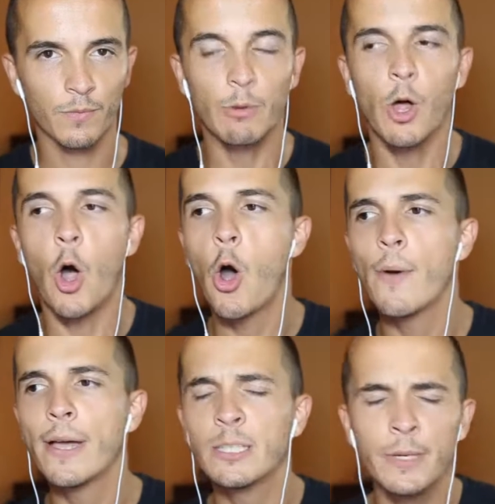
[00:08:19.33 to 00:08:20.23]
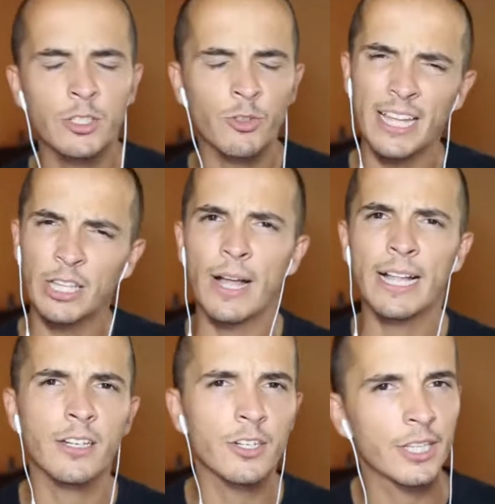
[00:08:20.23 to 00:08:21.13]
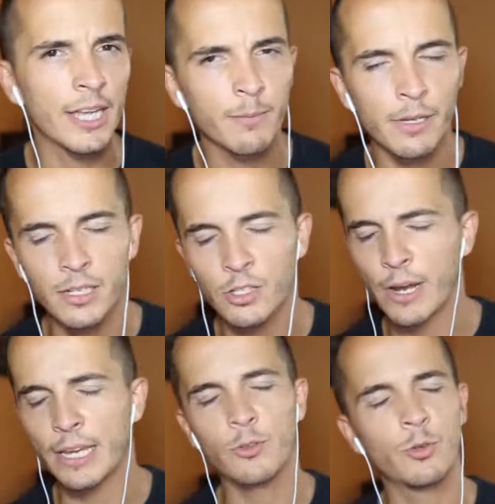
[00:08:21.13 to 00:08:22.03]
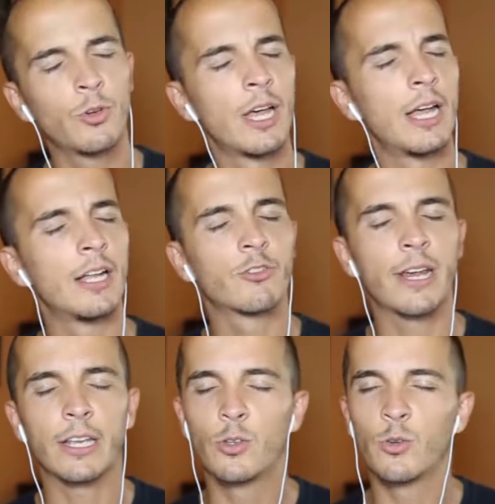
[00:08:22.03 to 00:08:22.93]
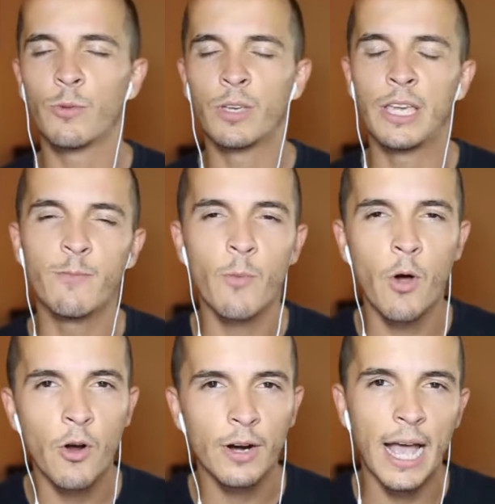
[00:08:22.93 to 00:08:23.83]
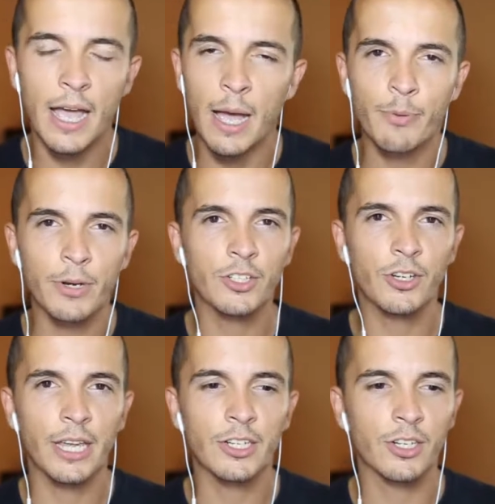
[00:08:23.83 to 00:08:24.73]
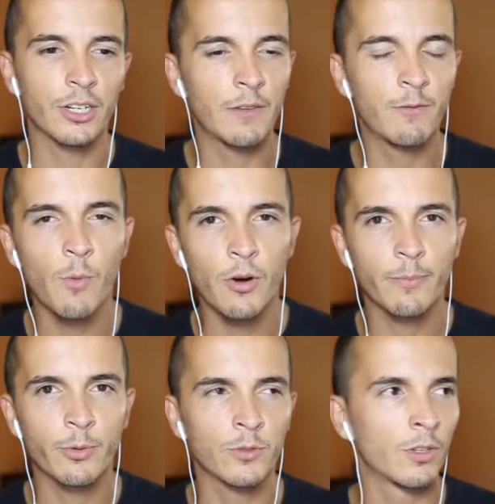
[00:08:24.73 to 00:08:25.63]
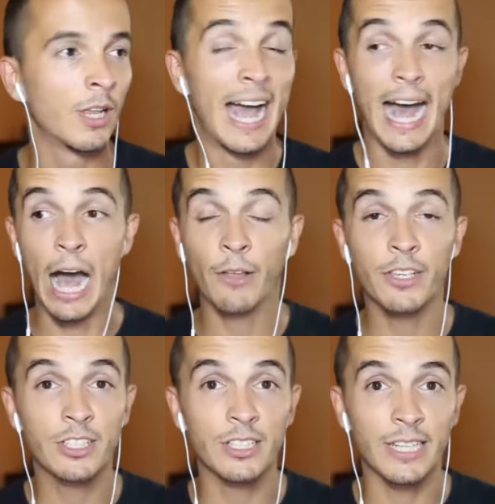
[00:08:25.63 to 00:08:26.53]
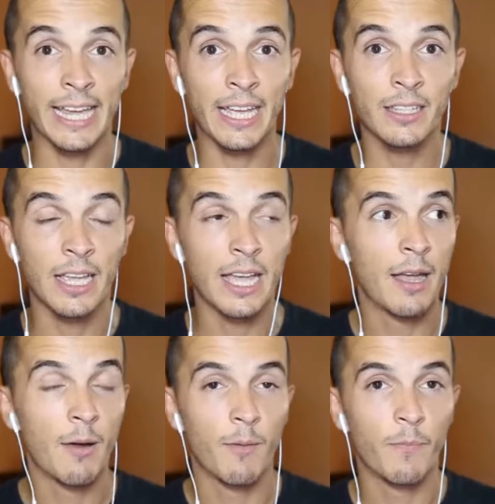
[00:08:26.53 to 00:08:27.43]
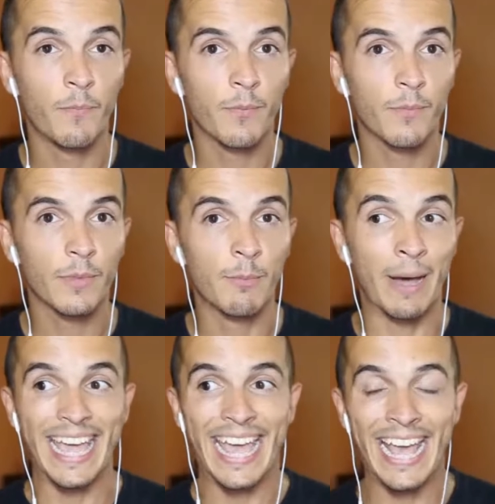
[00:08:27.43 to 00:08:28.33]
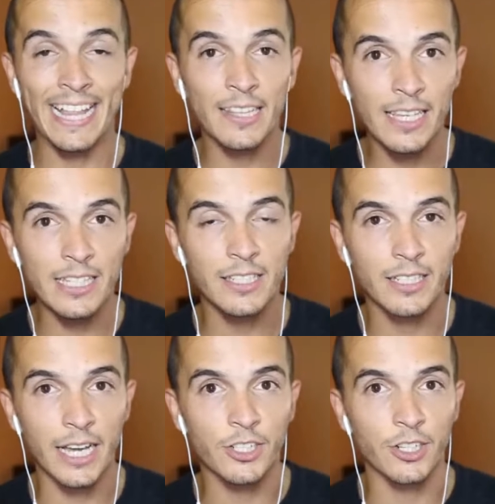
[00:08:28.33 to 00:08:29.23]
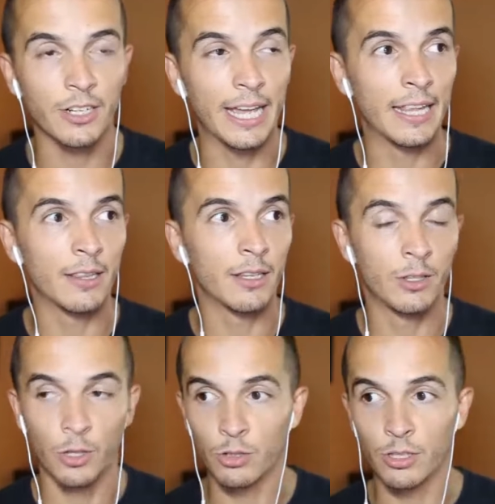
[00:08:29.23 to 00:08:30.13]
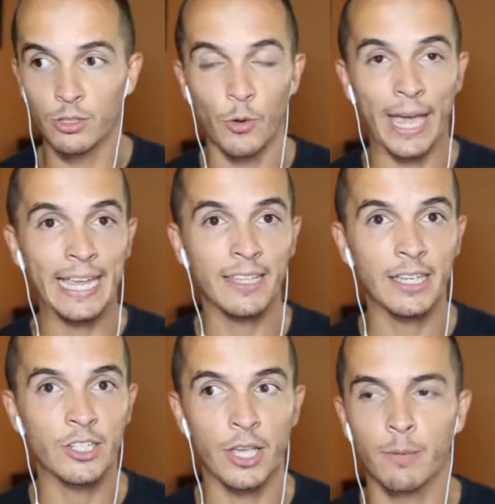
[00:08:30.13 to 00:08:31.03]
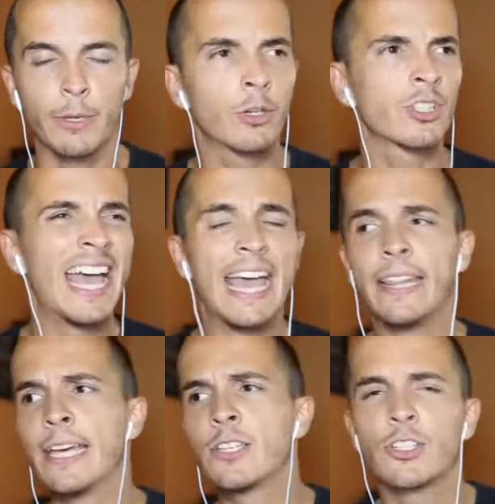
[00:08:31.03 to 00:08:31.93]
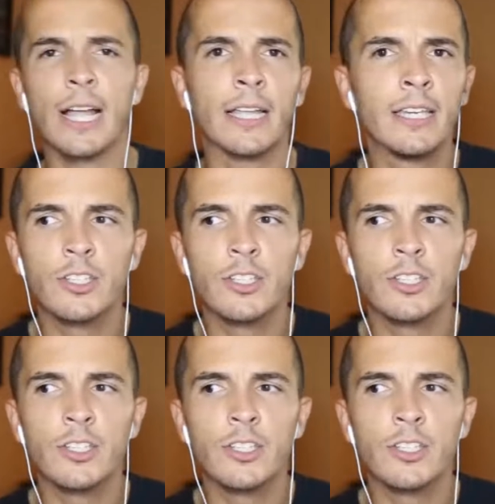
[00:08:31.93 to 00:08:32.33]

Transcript: There will always be trying to understand better, trying to give more appreciation, give more approval. How does this end? By endless discussion and the two hating each other because he just